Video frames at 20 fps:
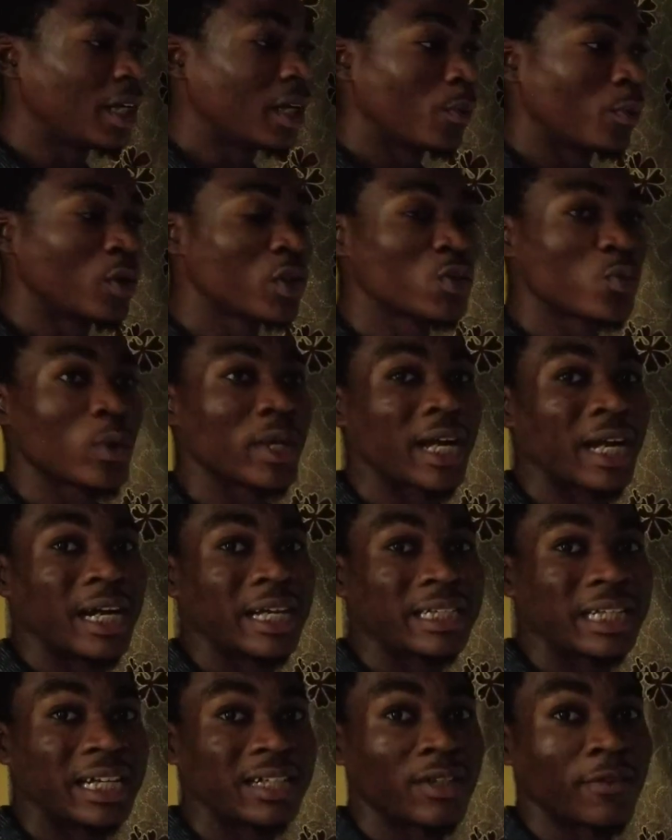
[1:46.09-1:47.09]
once we had
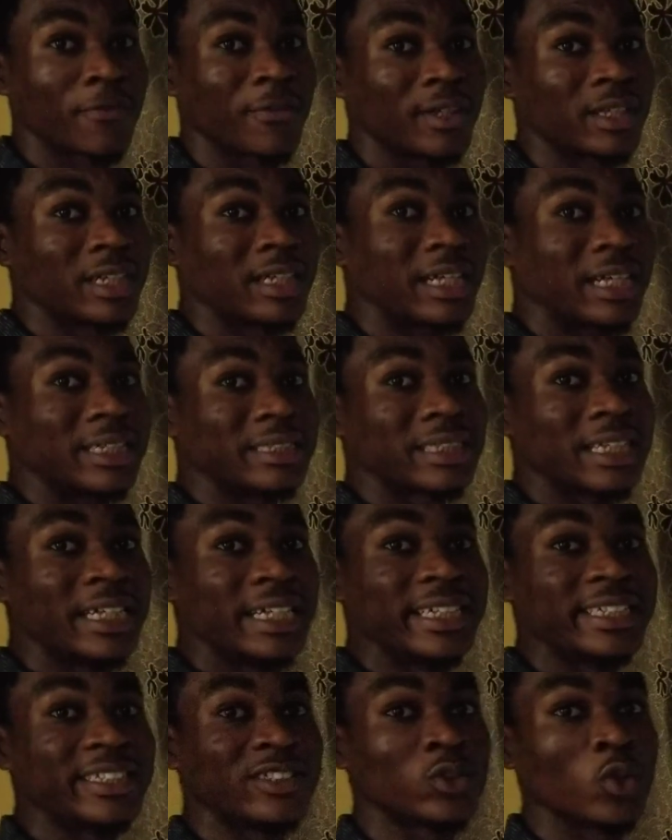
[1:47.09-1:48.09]
and we found out that
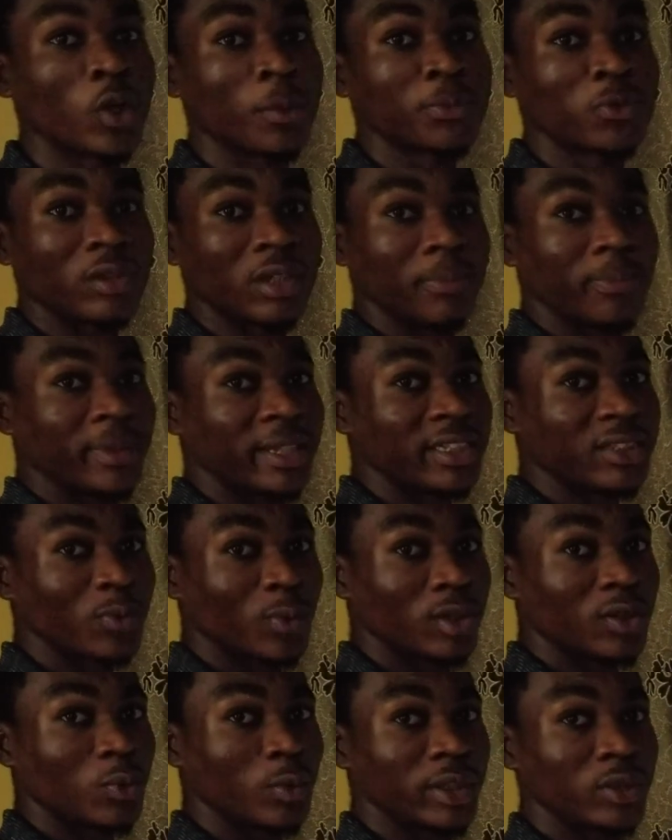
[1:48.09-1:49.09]
it is up to the base, what
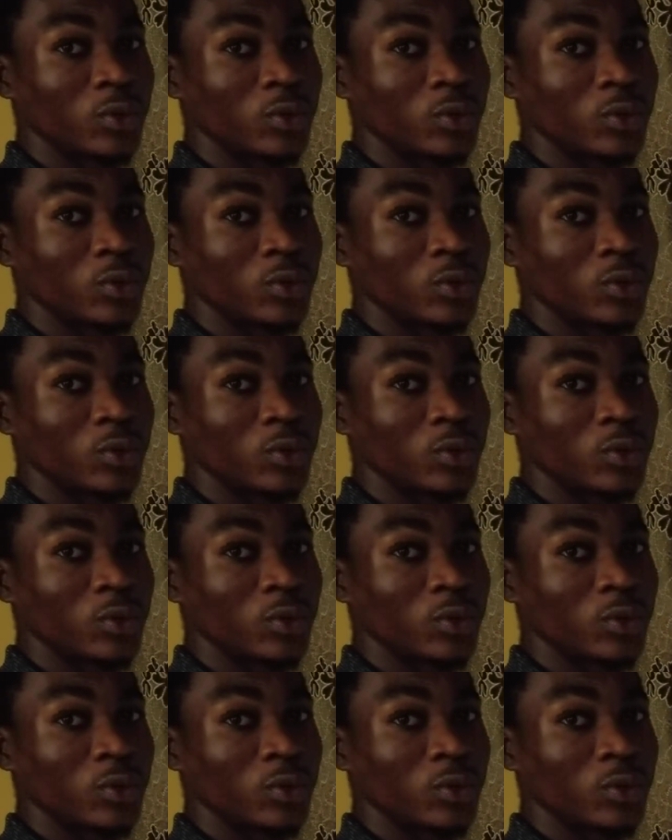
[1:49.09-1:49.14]
do?